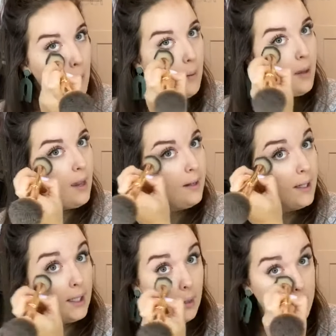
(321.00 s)
And
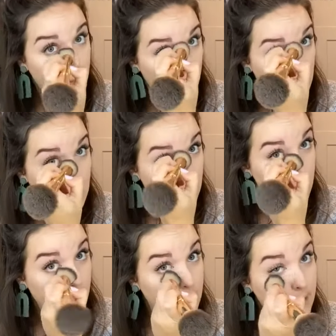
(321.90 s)
again, I'm still just using
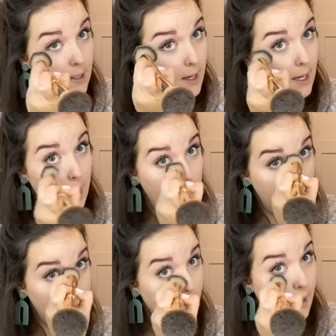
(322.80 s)
the same
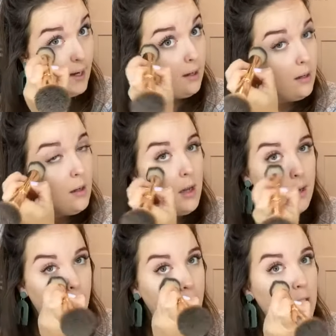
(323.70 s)
side,
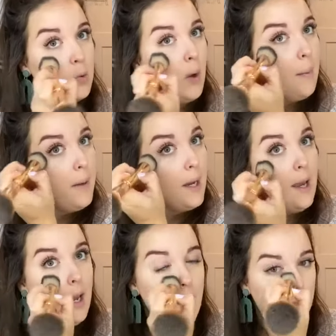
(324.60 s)
kind of swiping it
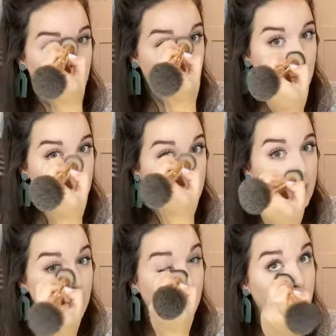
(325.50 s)
and then just
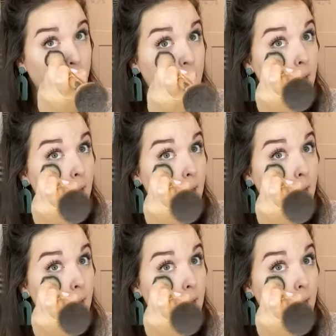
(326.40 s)
stippling it.